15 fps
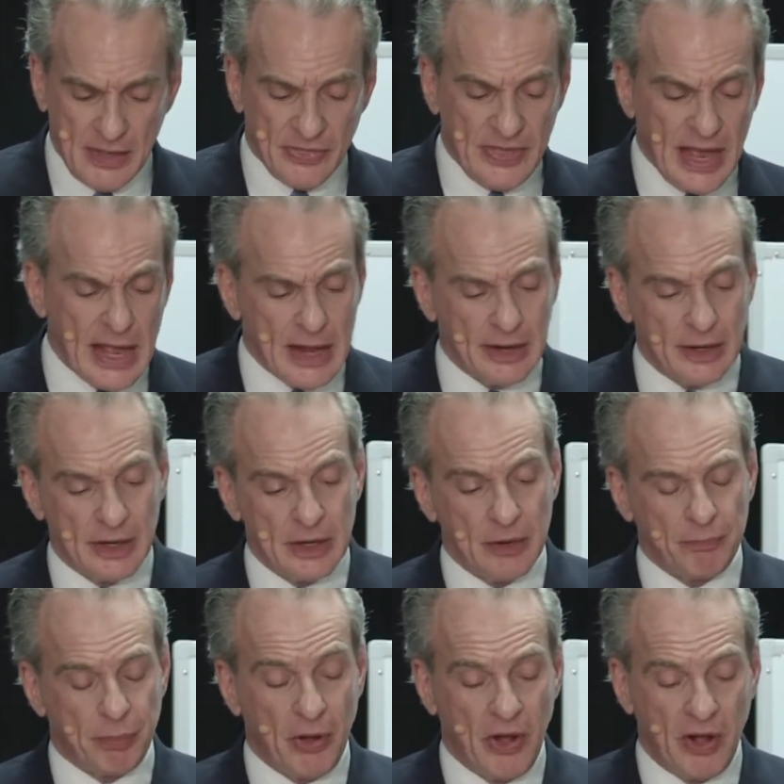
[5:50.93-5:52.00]
Then,
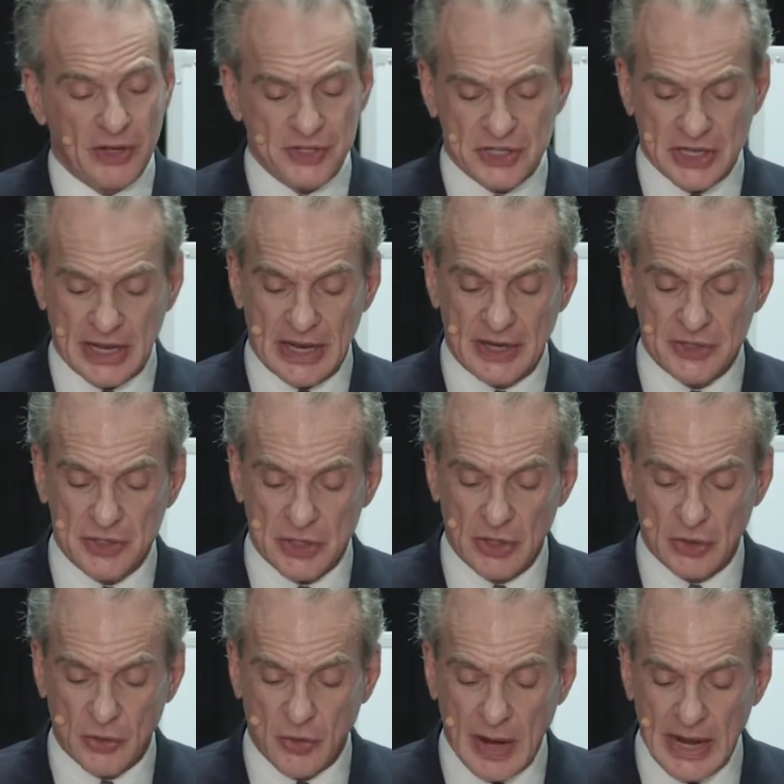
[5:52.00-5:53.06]
Paul says,
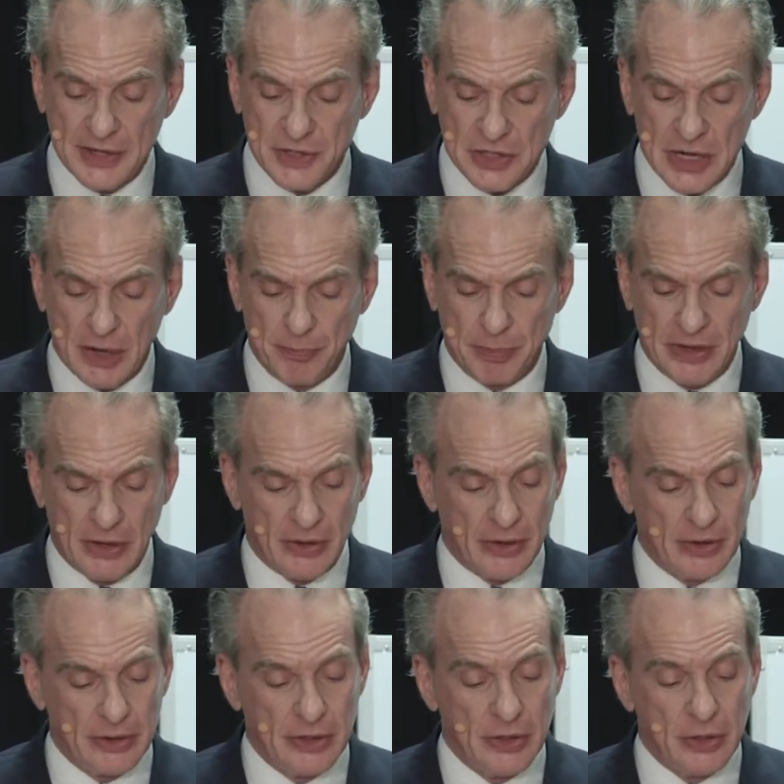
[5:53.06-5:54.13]
Christ
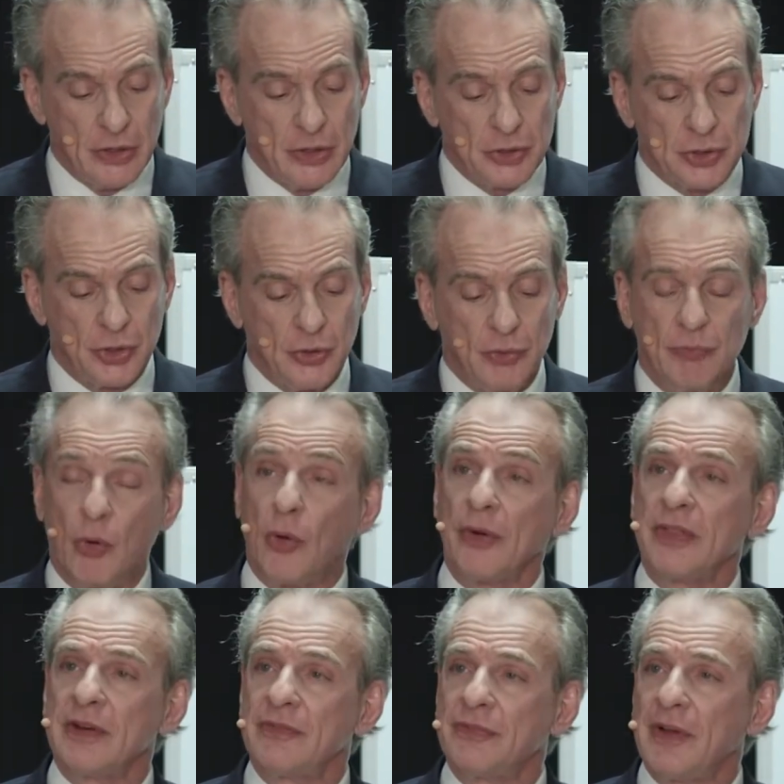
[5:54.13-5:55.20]
appeared to more
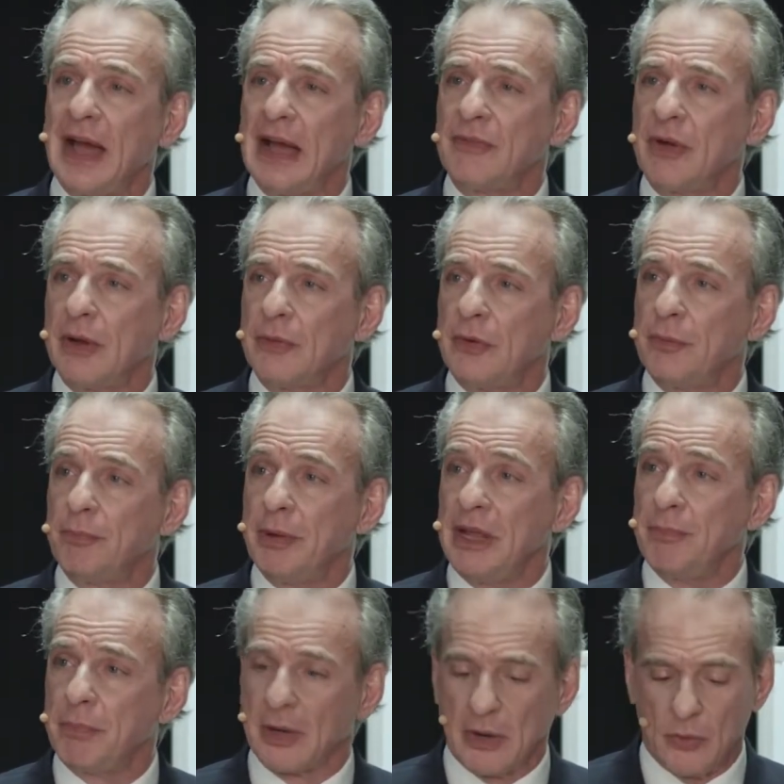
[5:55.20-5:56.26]
than 500
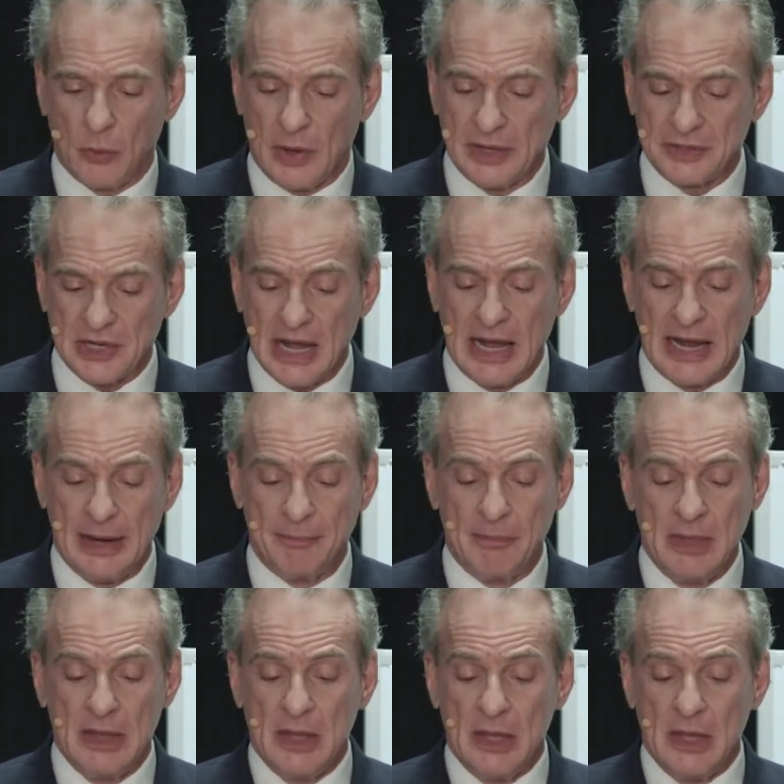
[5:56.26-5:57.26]
people at one time.